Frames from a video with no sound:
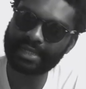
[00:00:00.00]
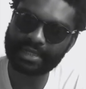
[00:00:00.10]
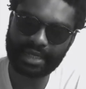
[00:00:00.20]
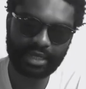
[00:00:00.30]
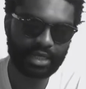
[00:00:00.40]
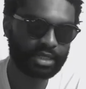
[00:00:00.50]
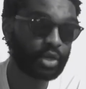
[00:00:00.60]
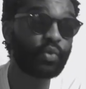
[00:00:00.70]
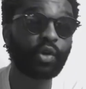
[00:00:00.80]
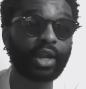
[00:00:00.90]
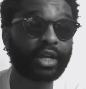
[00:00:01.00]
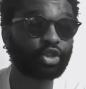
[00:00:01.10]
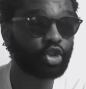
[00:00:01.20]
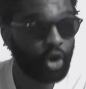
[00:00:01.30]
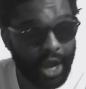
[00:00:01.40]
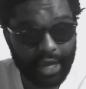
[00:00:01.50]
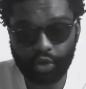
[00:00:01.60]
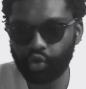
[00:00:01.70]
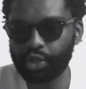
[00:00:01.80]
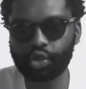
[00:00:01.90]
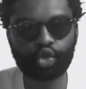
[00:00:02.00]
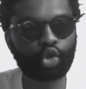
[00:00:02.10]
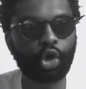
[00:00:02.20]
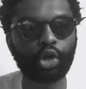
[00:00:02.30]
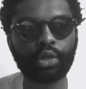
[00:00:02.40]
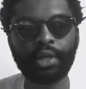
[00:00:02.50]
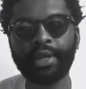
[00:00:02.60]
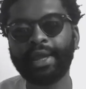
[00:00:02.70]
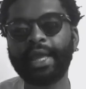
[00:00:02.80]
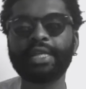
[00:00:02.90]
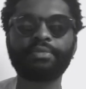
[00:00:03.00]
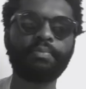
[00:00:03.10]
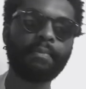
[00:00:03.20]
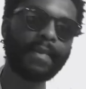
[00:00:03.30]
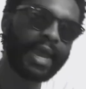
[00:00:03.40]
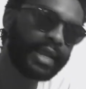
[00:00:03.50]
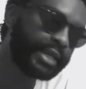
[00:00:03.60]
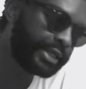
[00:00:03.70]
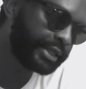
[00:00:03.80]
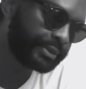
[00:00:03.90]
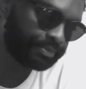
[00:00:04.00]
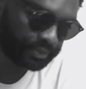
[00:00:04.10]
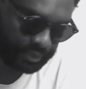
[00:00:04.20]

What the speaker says: internet, and we're going to try to install as many